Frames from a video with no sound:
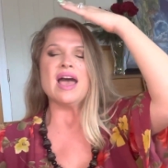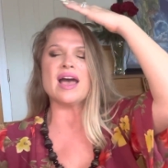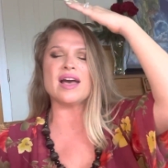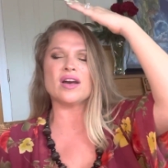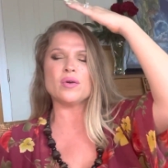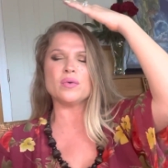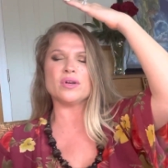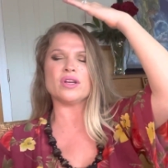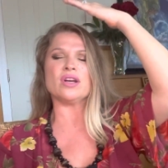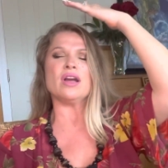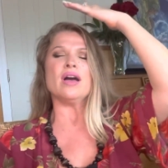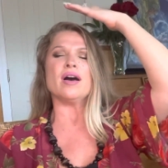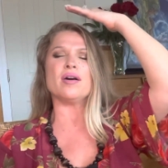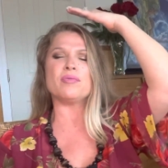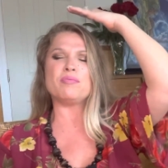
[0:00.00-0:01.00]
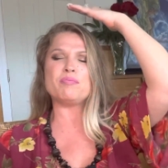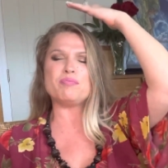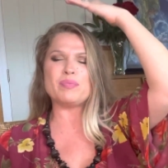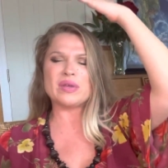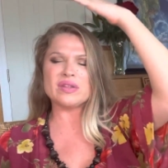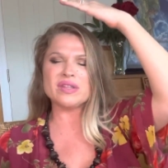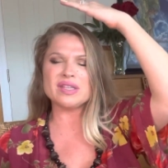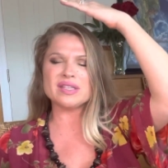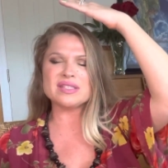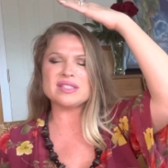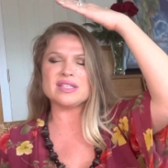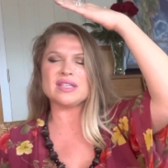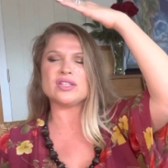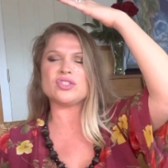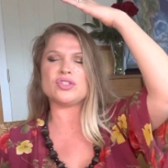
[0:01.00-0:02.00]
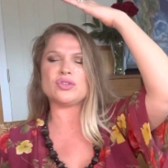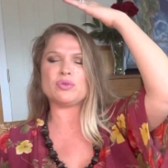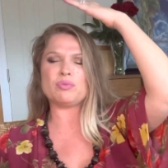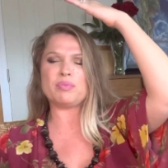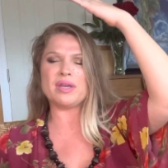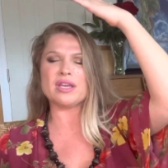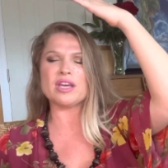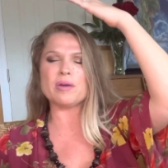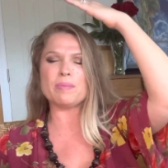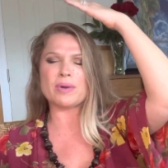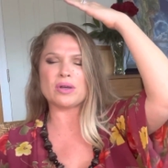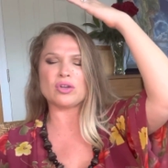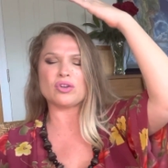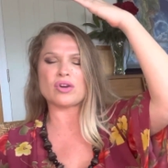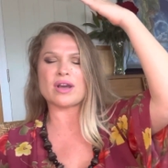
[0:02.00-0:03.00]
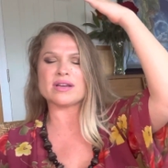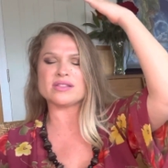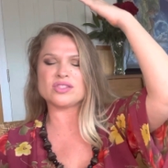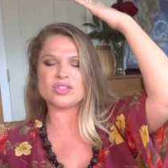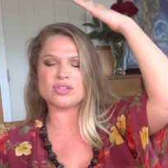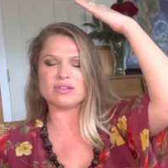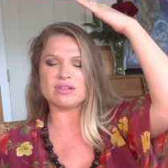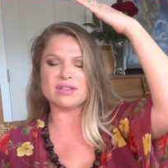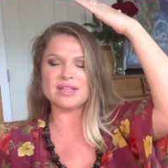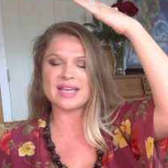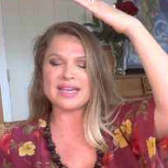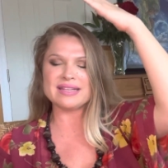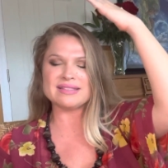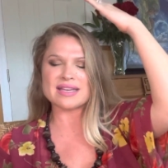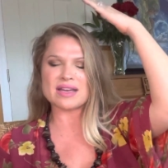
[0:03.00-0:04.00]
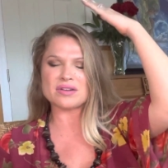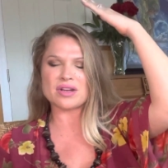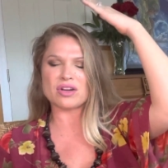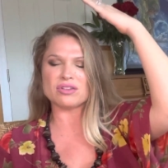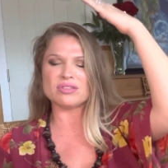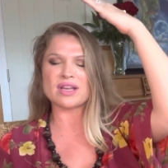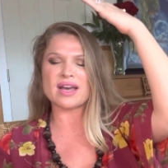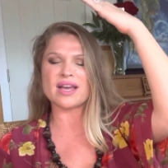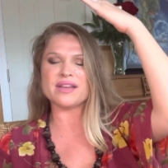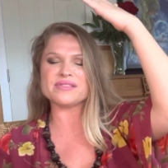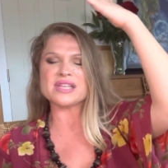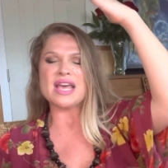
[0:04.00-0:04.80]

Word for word: our ability to pick up our cross, to lay down our lives,